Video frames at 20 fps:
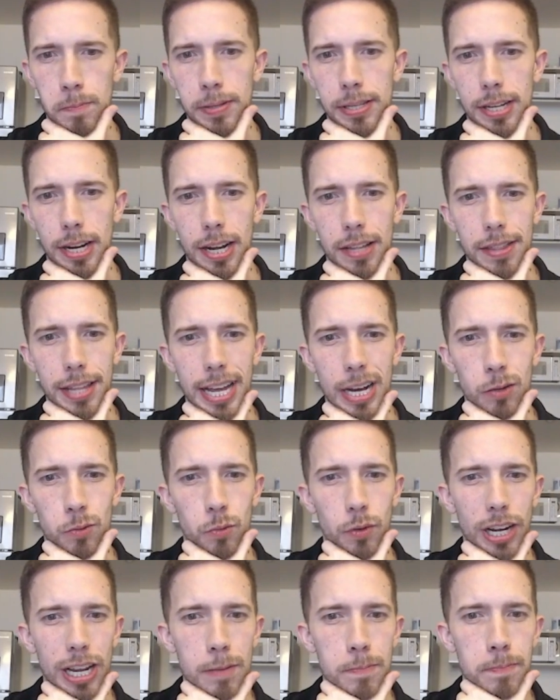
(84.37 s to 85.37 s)
Beyond that,
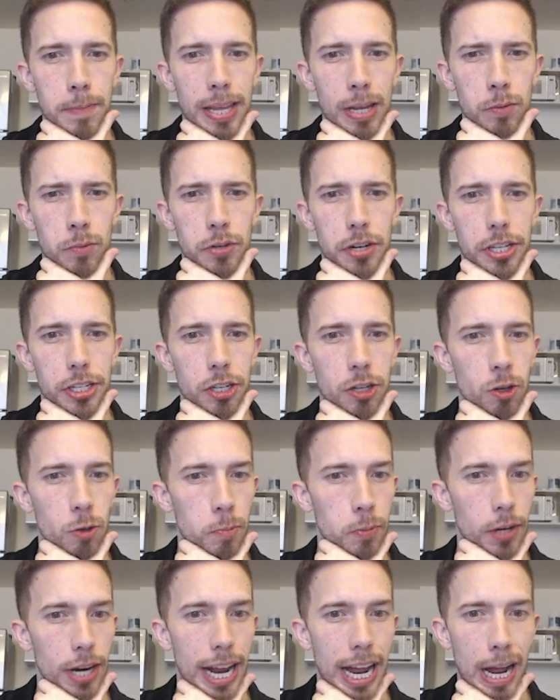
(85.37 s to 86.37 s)
white may want to go
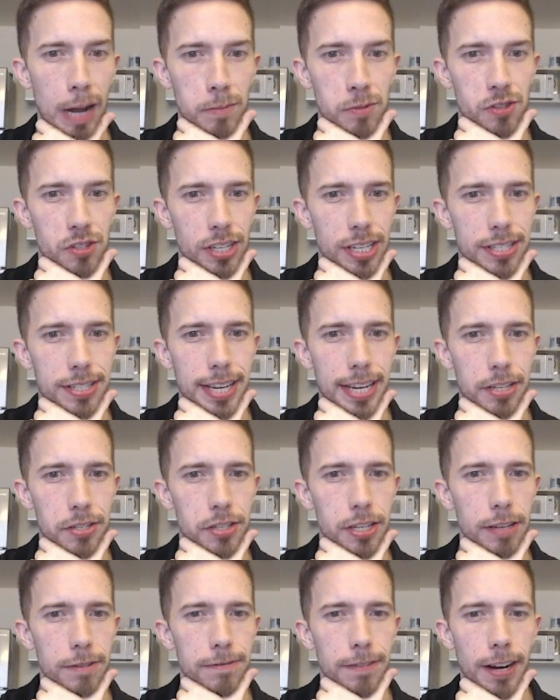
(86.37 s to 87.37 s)
perhaps c takes
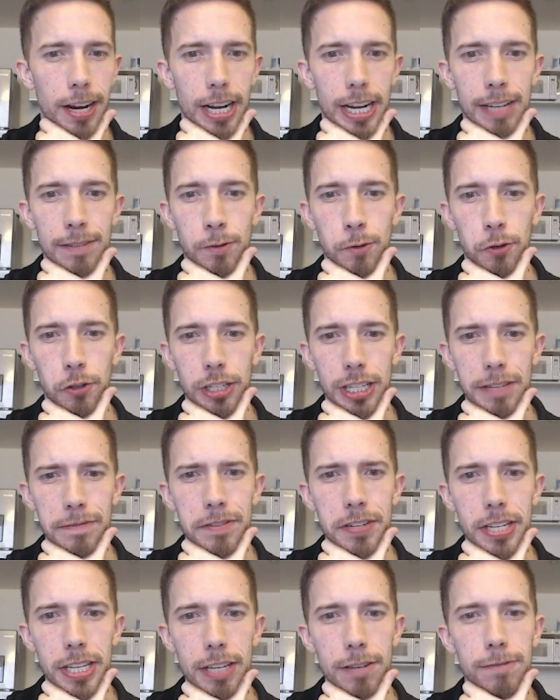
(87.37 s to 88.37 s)
d5 or
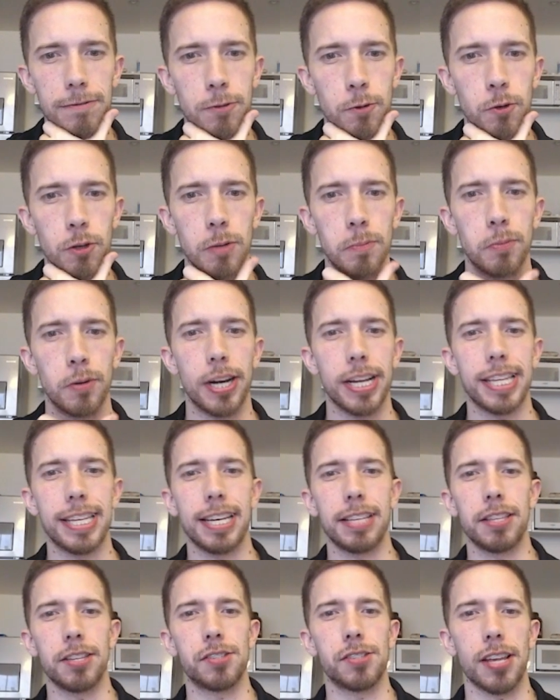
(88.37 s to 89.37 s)
even e4,
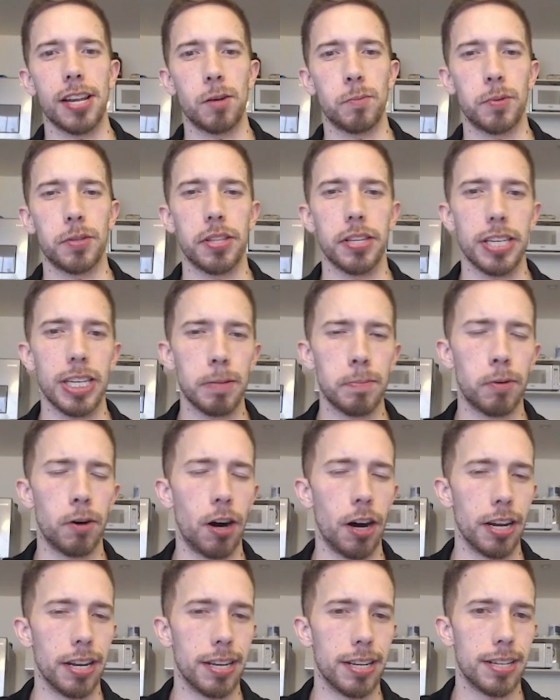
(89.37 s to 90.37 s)
breaking in the center with the
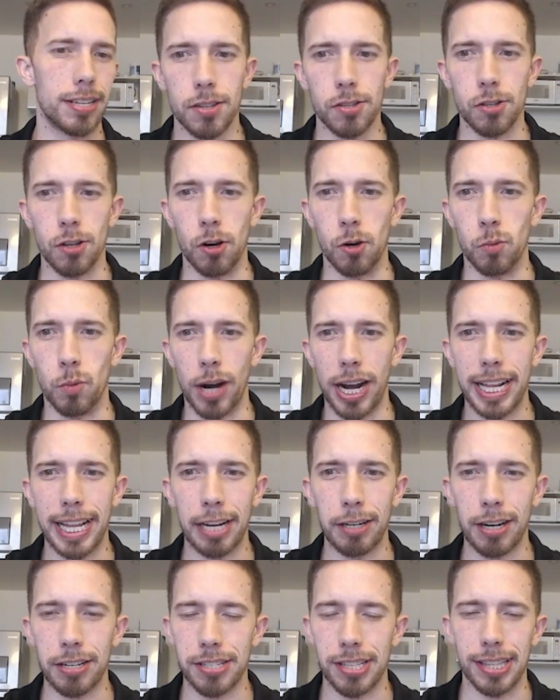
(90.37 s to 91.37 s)
e-pawn. So white
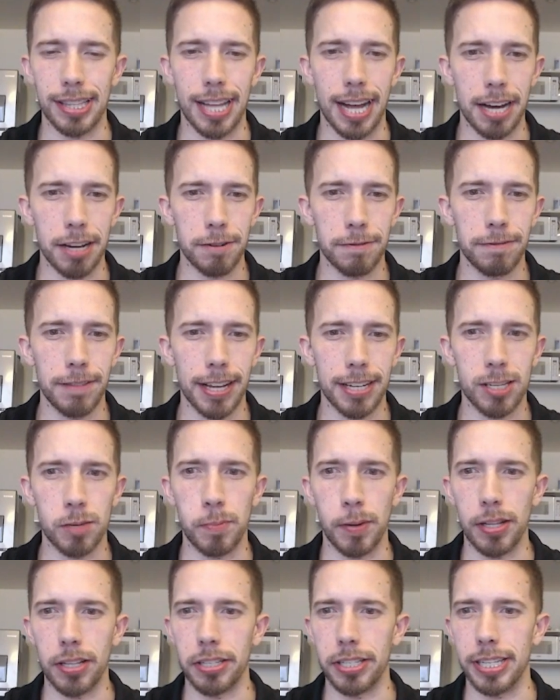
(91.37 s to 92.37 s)
here has a lot of
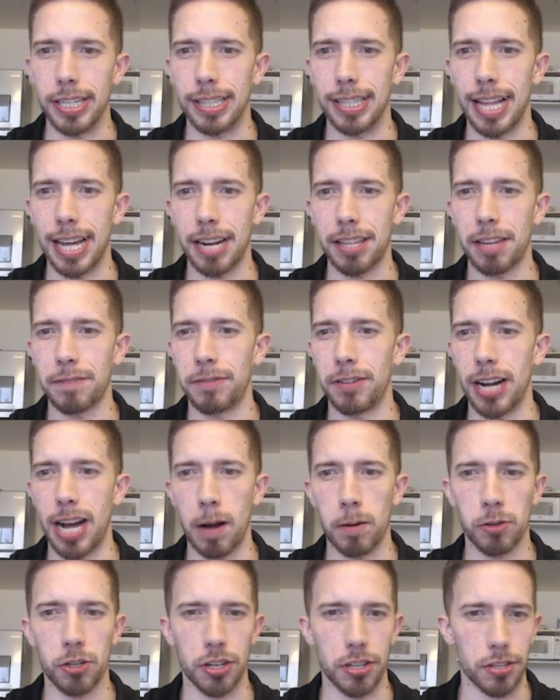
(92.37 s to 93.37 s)
flexibility, a lot of different
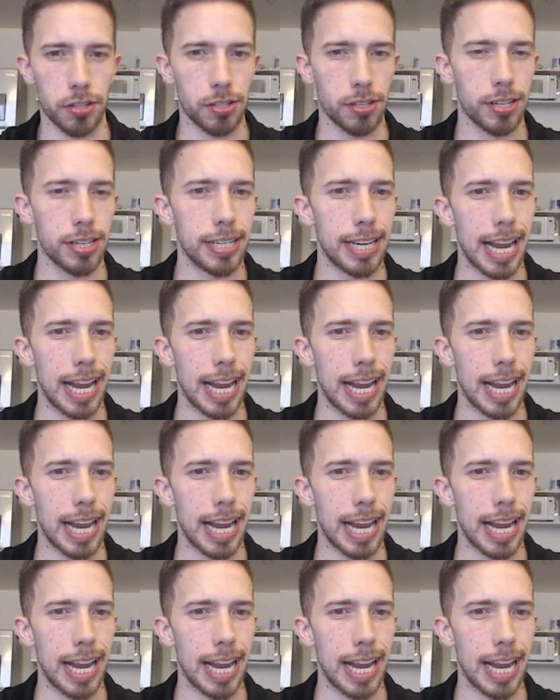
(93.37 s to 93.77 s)
options.